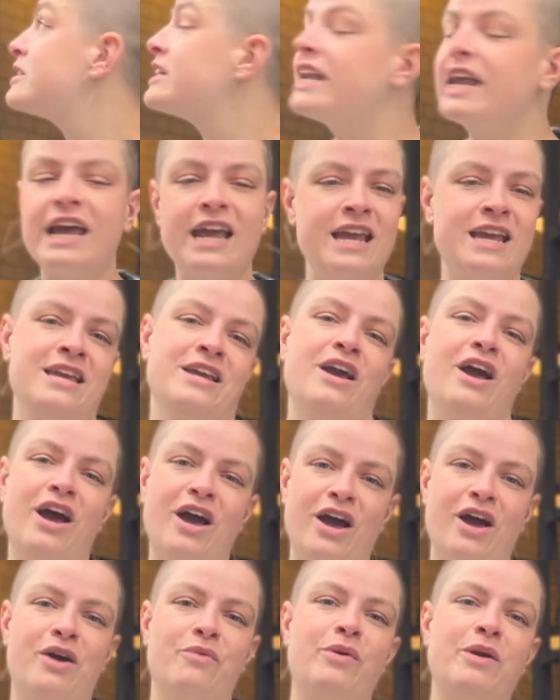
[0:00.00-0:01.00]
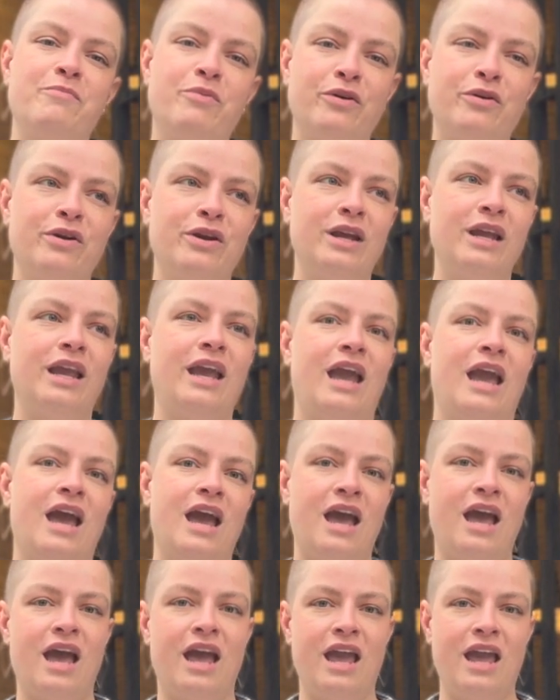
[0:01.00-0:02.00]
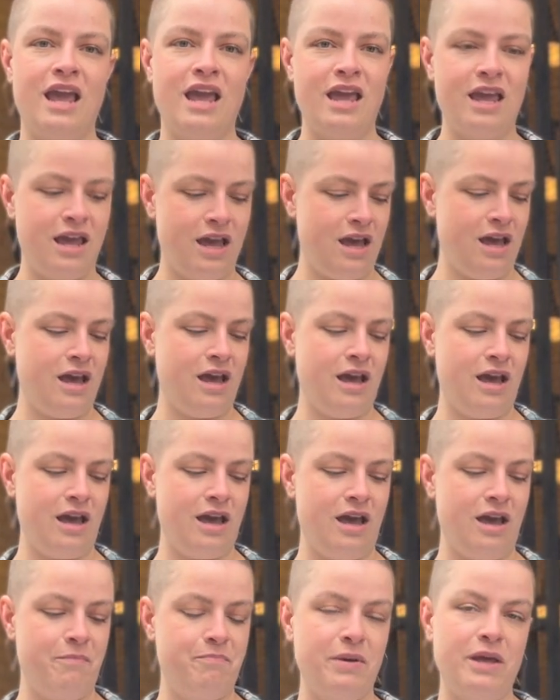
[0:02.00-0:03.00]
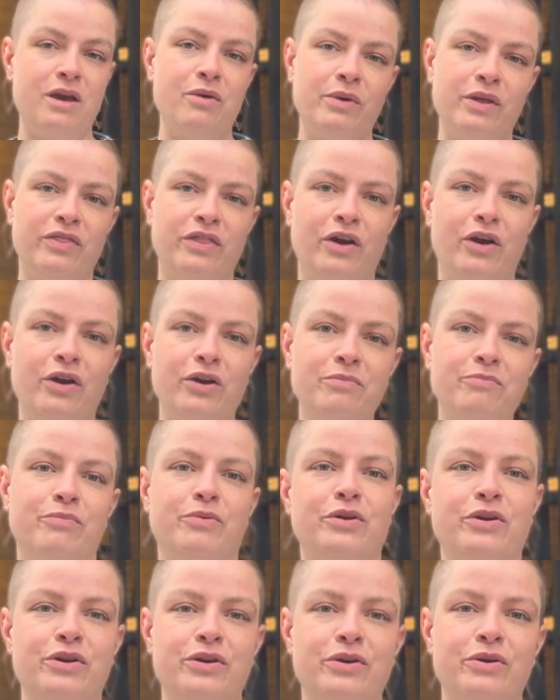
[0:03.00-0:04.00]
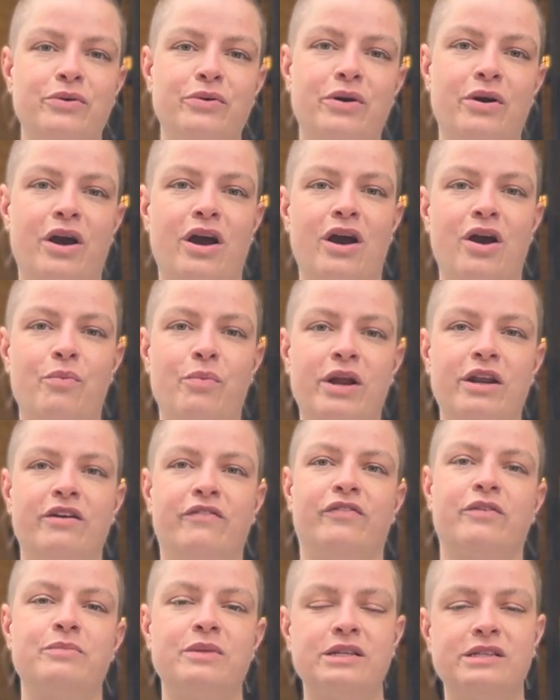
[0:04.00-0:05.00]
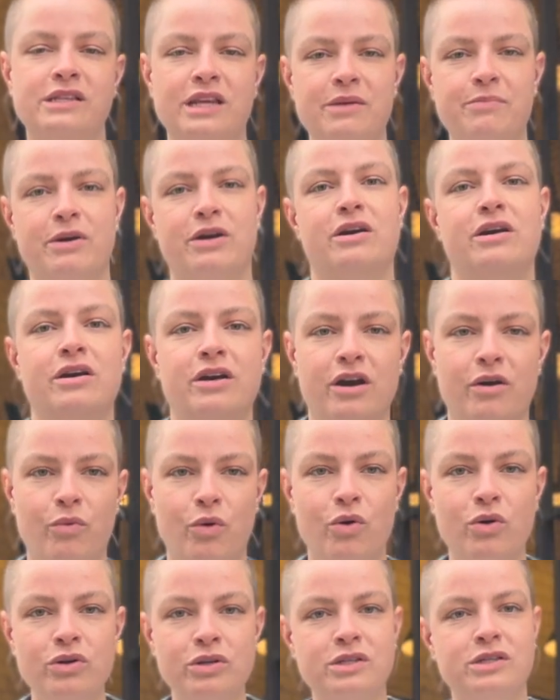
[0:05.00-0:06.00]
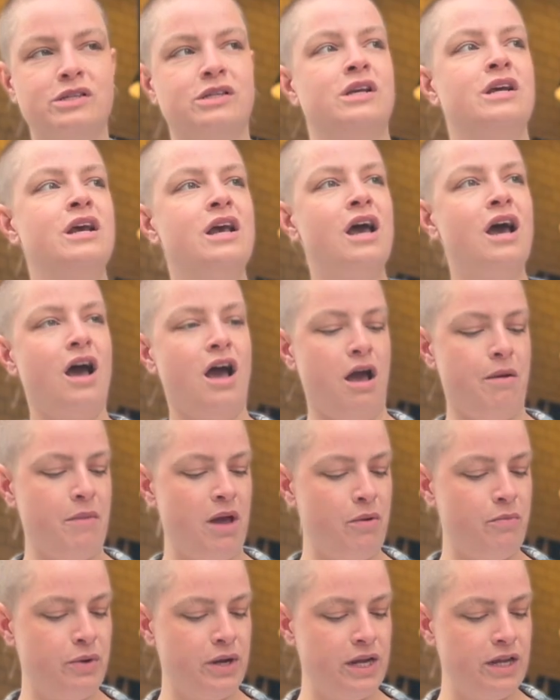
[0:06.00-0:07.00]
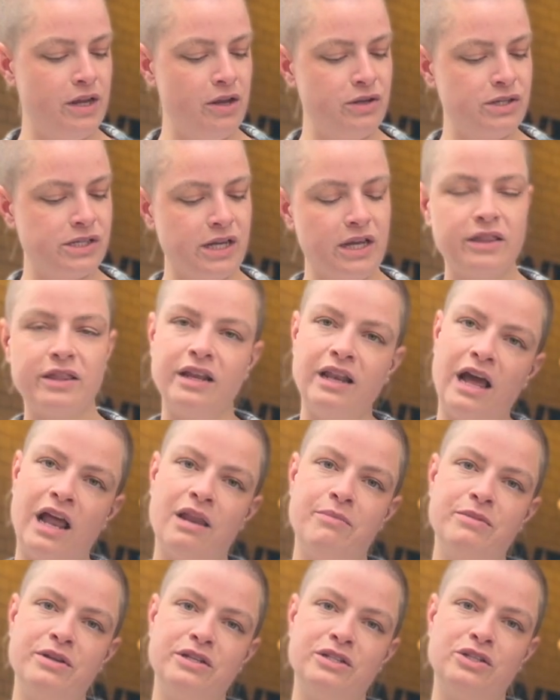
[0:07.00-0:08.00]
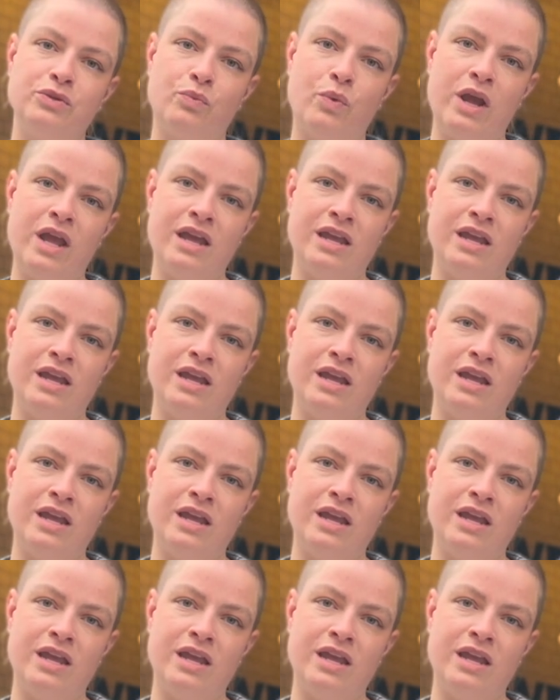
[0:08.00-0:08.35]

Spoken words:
today. We're brewing a beer with the homebrew winner from the SIBA Awards. And we're using the Lallemand wheat